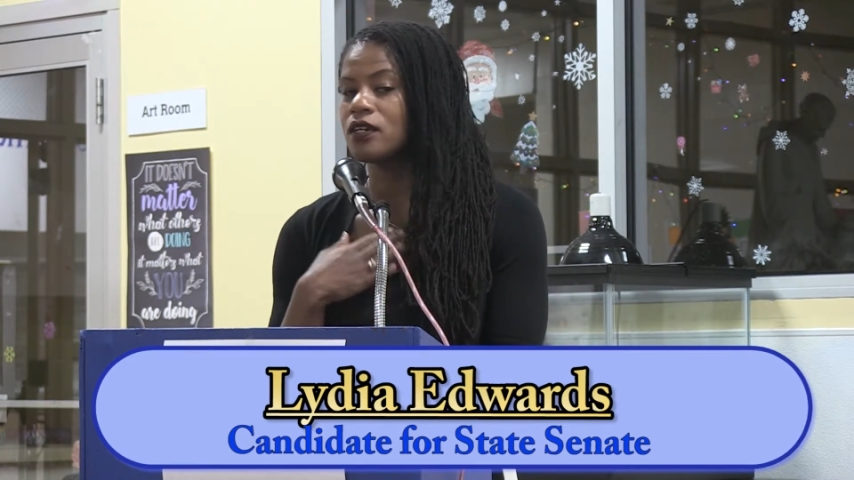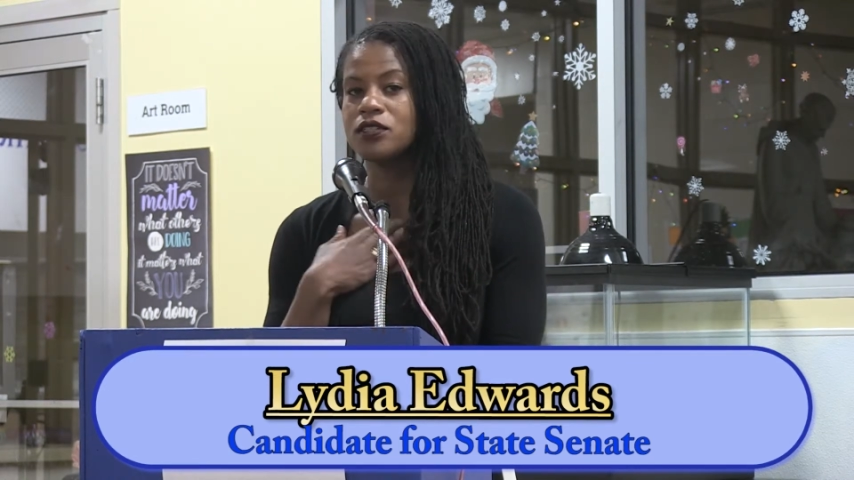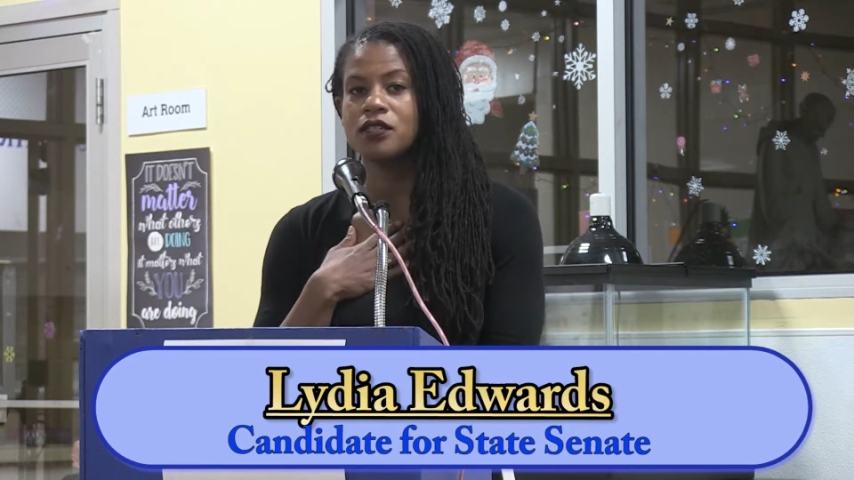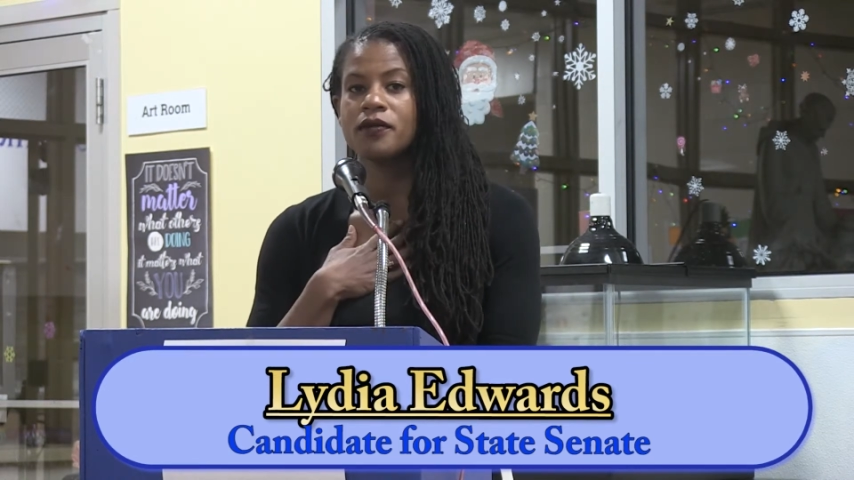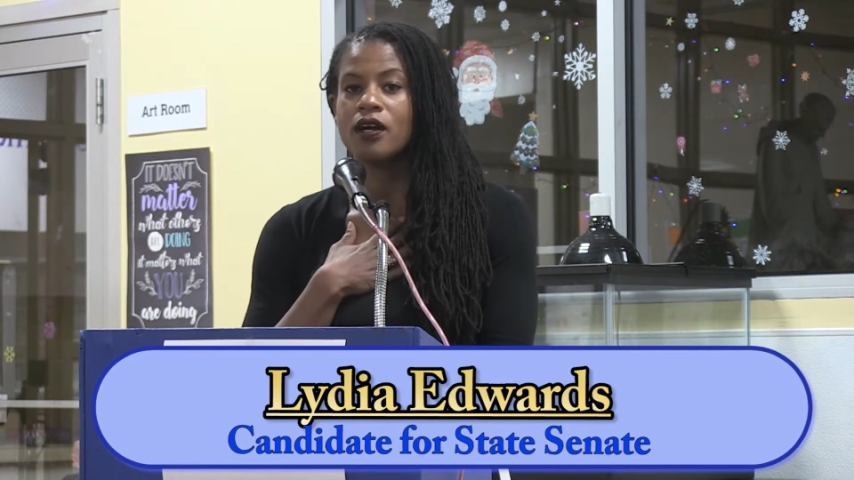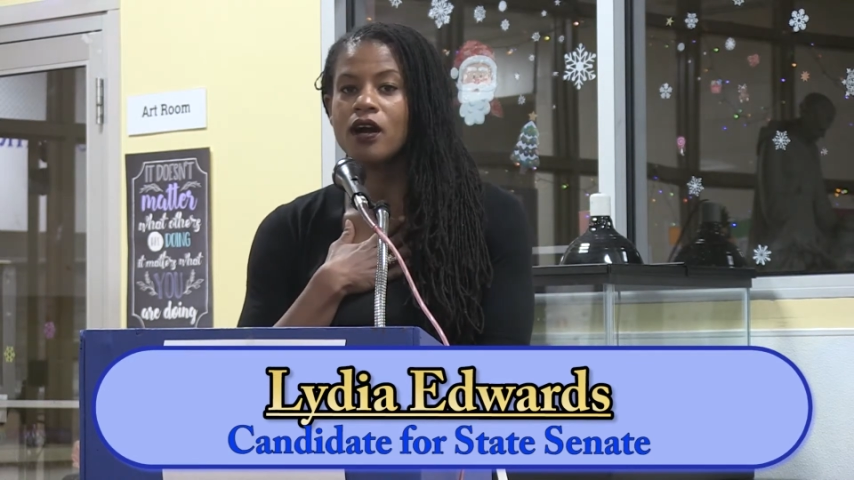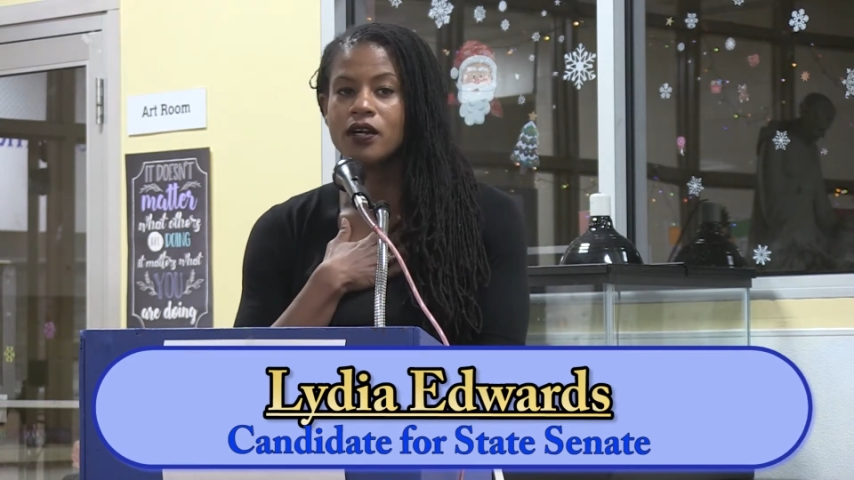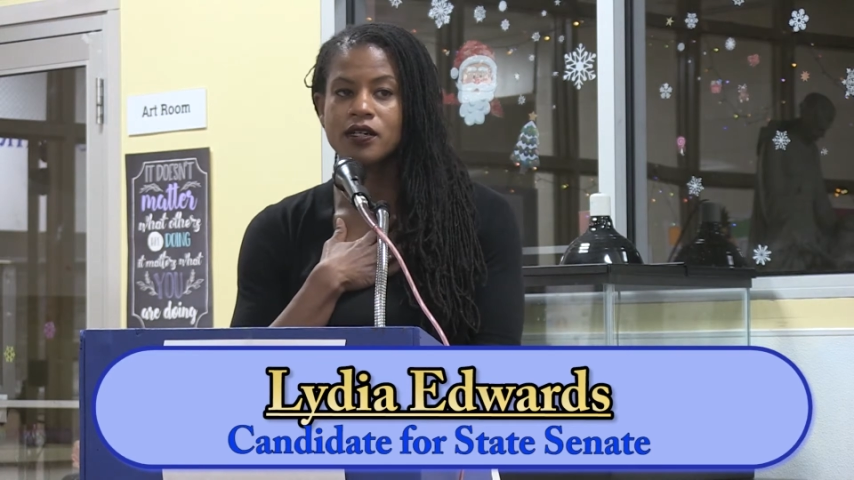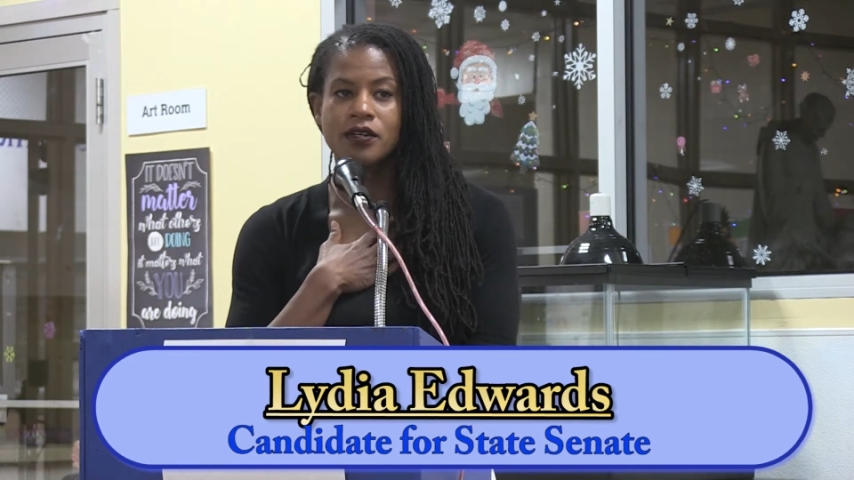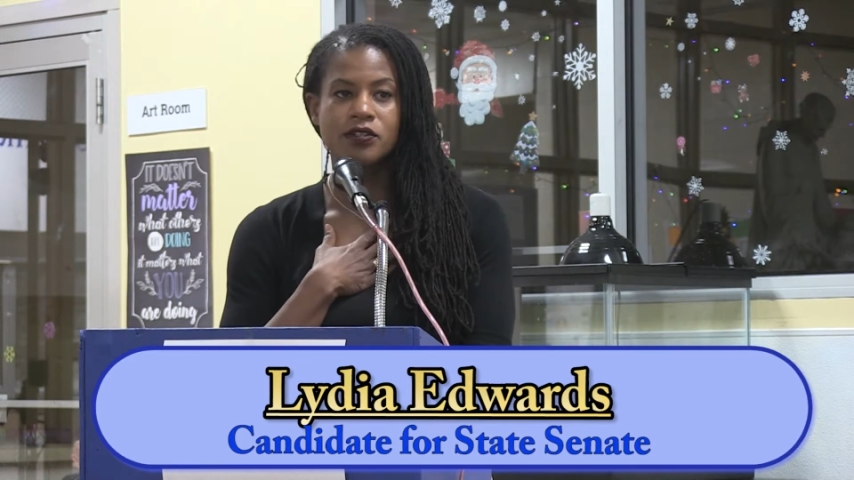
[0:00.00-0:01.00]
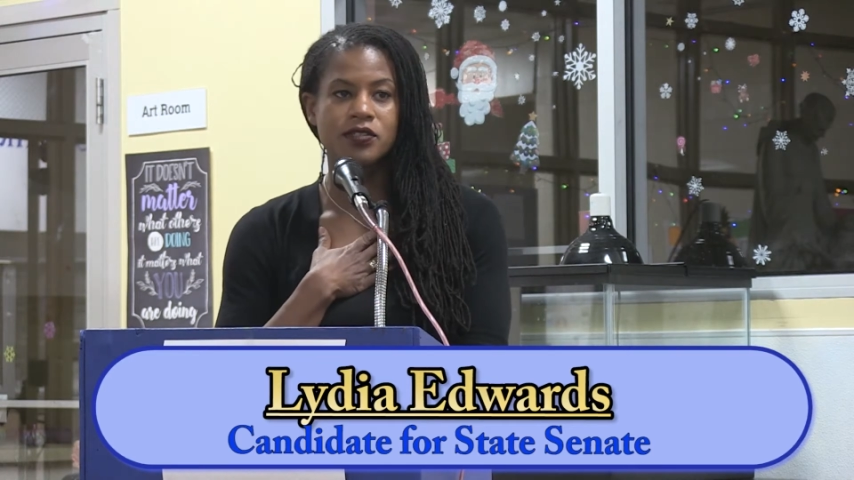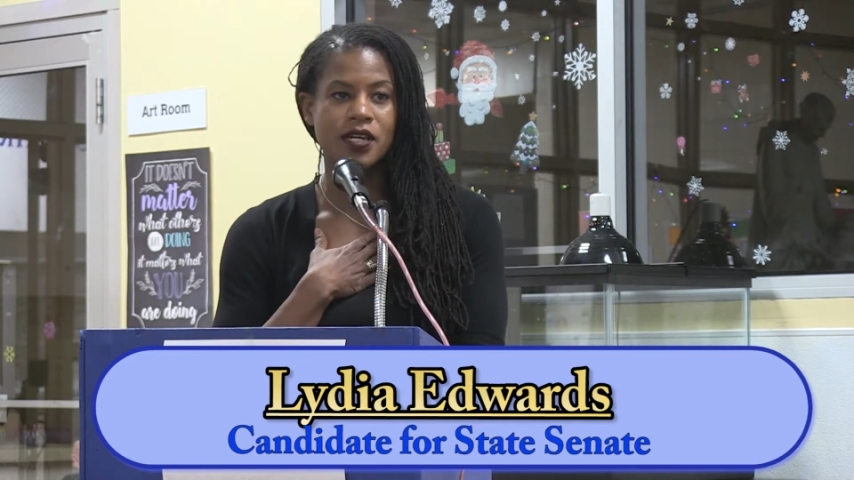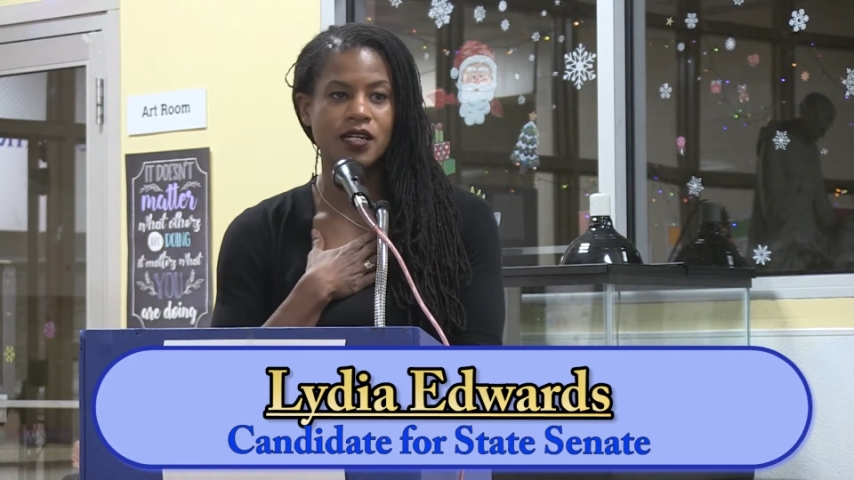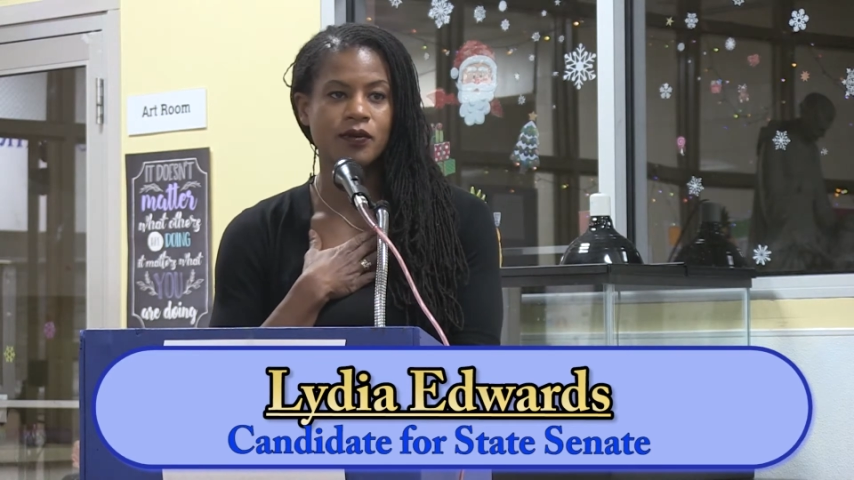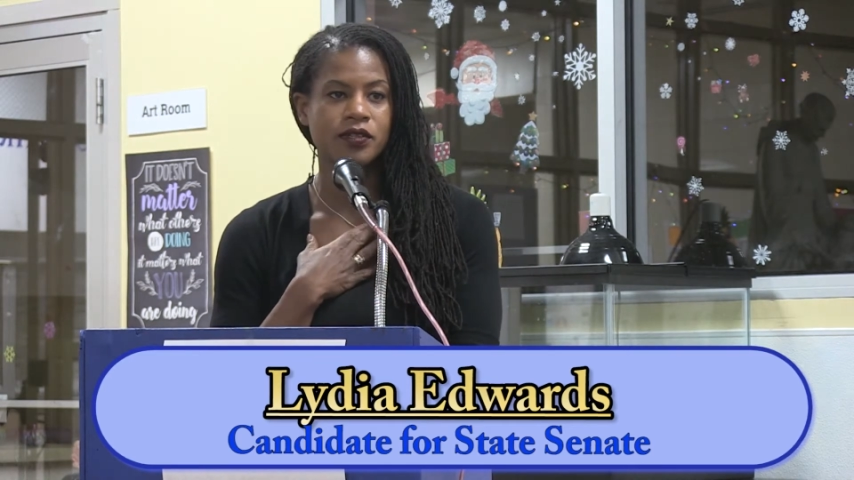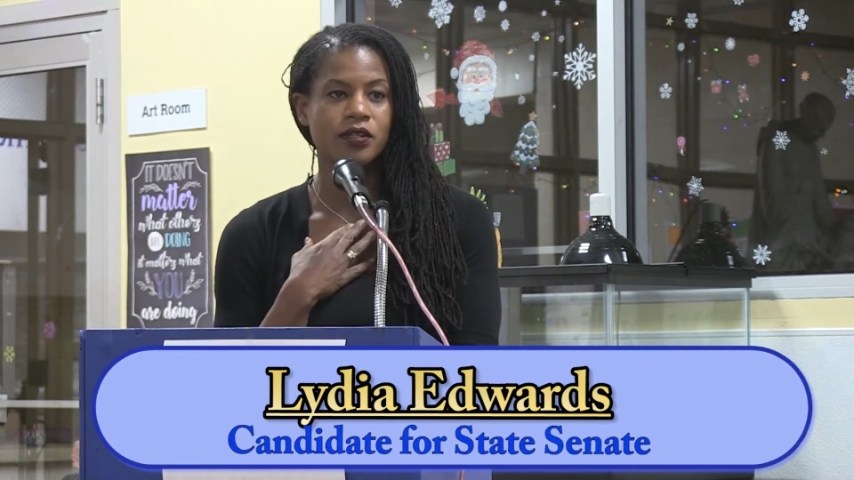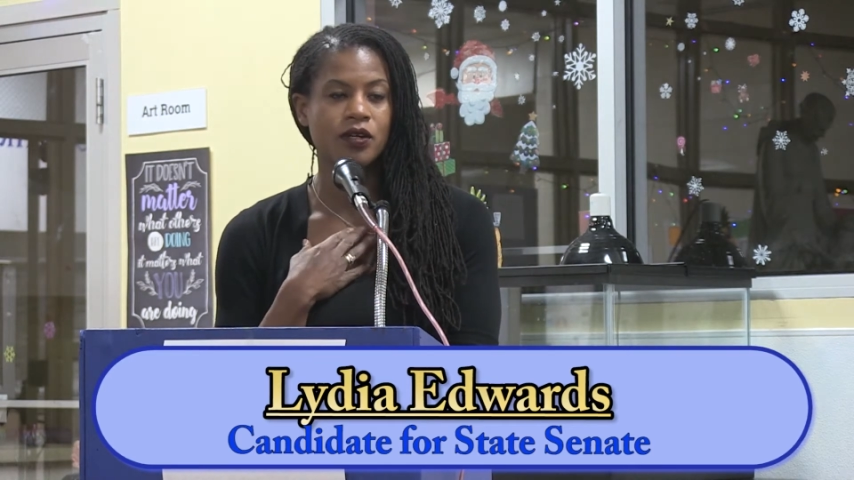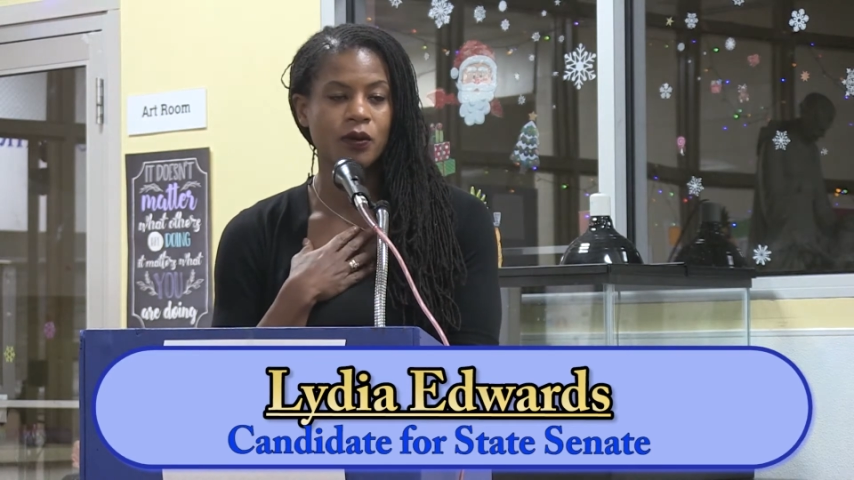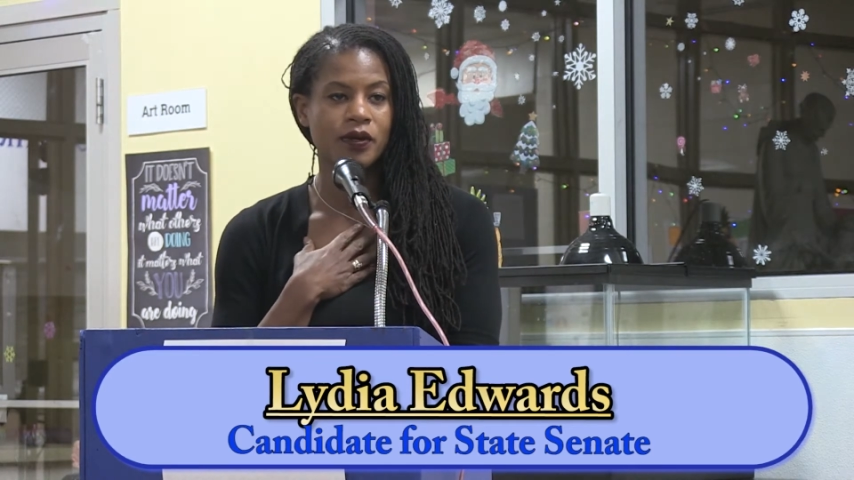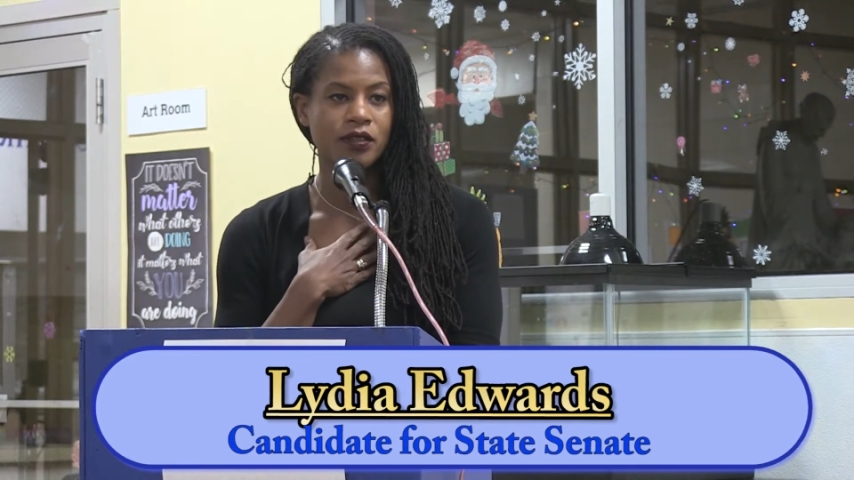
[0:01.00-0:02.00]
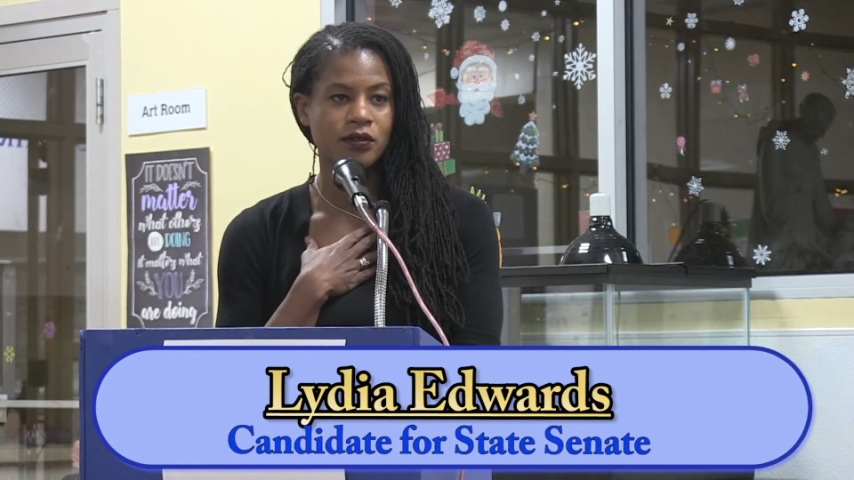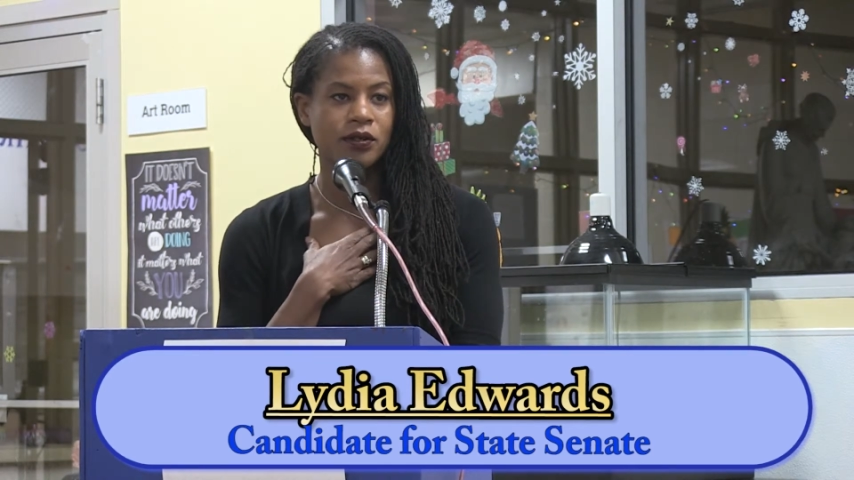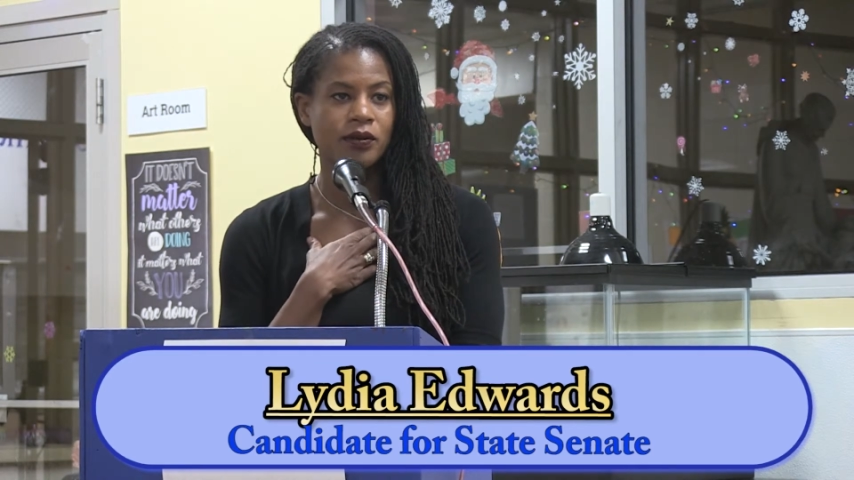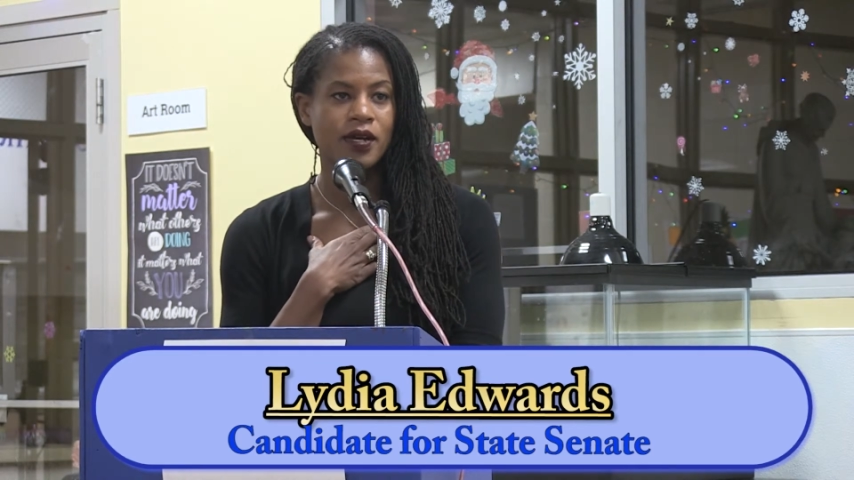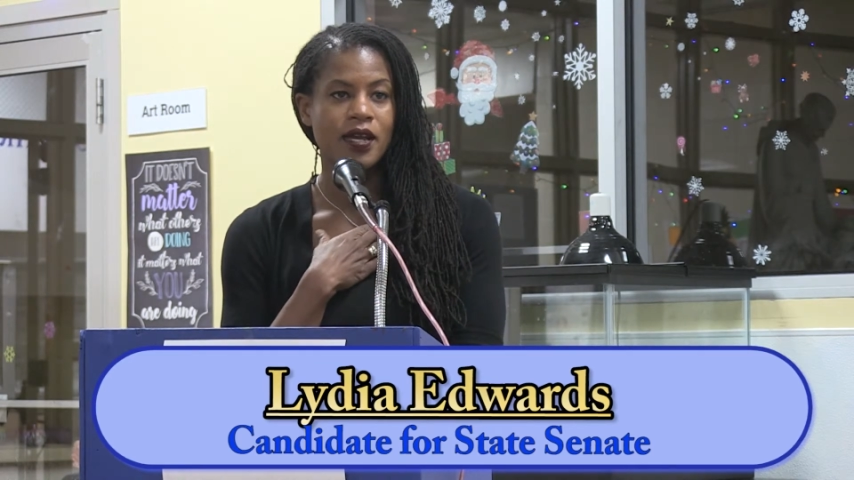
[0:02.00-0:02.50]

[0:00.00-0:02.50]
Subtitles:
touching my heart and understanding what they're going through.